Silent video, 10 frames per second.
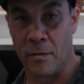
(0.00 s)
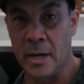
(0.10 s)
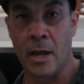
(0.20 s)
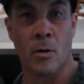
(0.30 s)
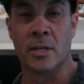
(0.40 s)

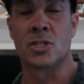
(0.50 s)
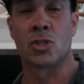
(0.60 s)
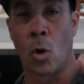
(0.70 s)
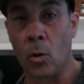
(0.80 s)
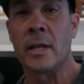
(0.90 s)
video is
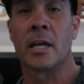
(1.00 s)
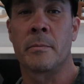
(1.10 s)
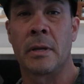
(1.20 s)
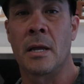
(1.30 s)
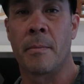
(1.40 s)
solely
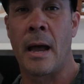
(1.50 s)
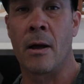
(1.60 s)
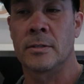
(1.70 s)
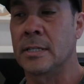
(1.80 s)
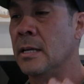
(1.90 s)
going to be
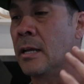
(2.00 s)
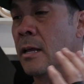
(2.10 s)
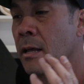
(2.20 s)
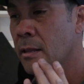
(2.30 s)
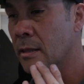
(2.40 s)
about
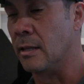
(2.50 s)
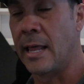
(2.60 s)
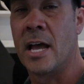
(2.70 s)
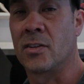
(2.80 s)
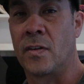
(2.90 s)
the
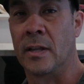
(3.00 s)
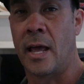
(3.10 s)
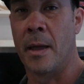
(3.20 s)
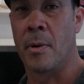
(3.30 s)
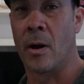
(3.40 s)
Lasfit
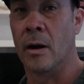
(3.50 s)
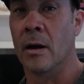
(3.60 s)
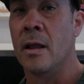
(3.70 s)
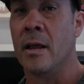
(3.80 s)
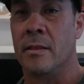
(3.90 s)
light
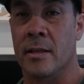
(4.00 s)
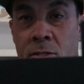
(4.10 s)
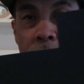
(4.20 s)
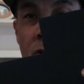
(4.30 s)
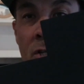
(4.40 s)
bar.
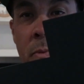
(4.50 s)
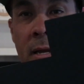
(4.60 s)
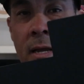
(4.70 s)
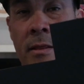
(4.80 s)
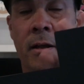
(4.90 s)
This will just
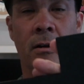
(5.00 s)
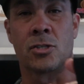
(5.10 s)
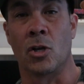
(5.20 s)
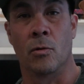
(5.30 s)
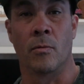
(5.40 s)
be in there,
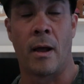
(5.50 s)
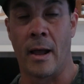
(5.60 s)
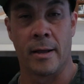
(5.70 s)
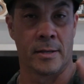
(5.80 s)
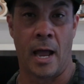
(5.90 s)
so
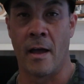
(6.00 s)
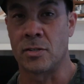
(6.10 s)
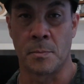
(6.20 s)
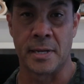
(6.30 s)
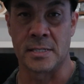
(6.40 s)
I
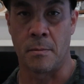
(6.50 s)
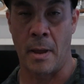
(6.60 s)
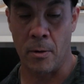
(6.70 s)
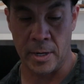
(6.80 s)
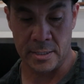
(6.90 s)
have some place to
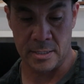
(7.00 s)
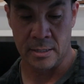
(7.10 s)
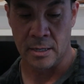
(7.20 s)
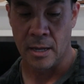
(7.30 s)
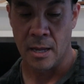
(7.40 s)
mount it,